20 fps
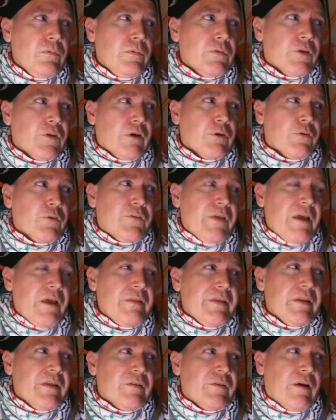to understand
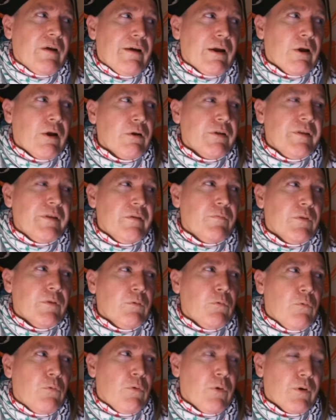the entirety of the
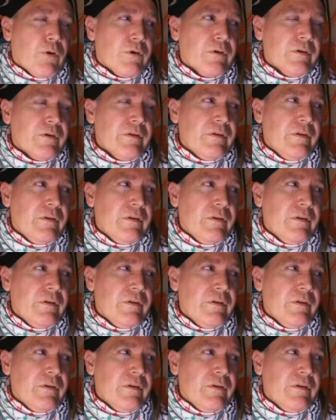war,